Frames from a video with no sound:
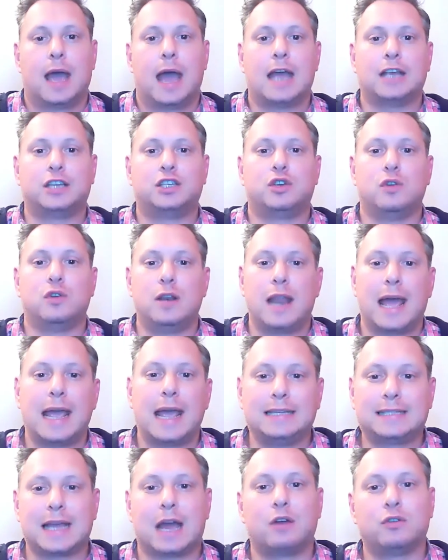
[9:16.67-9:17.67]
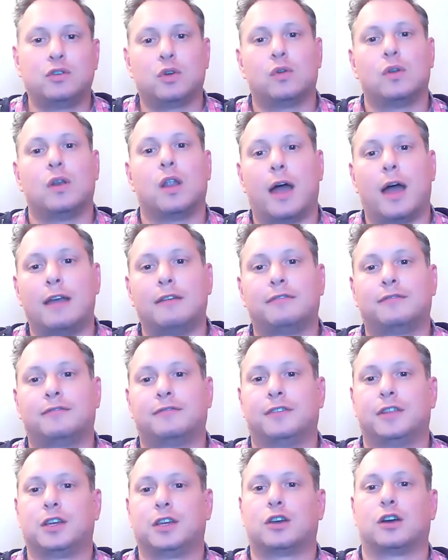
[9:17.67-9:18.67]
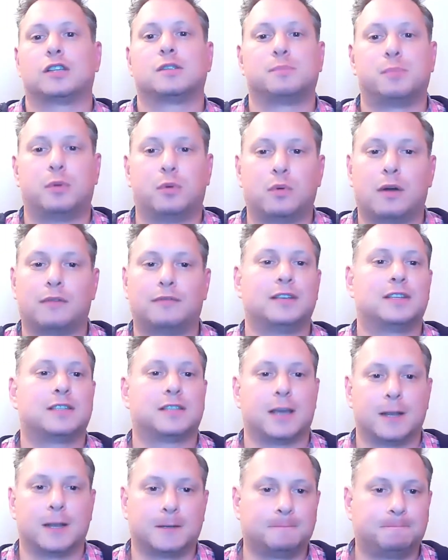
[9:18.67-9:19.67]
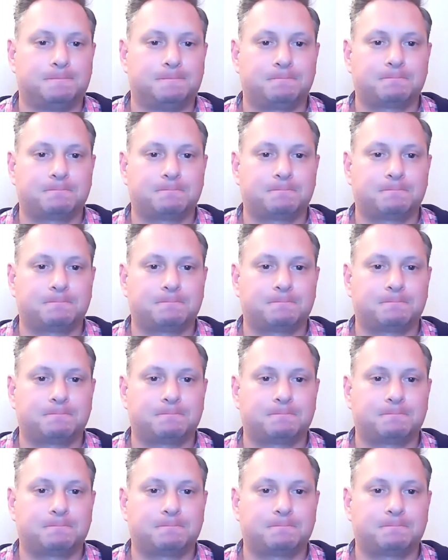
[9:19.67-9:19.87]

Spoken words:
as you lay down your life for the gospel of his Son.